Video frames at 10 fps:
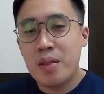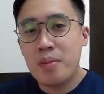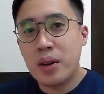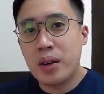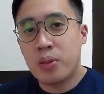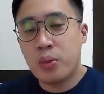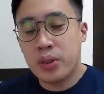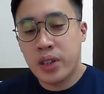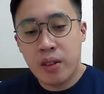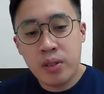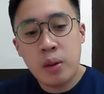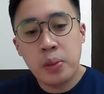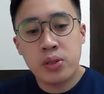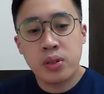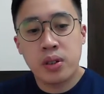But when you have an
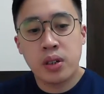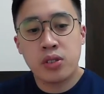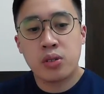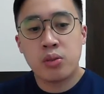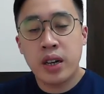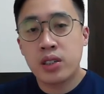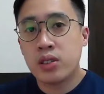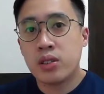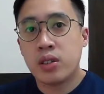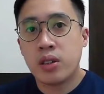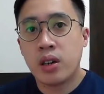opportunity to rest,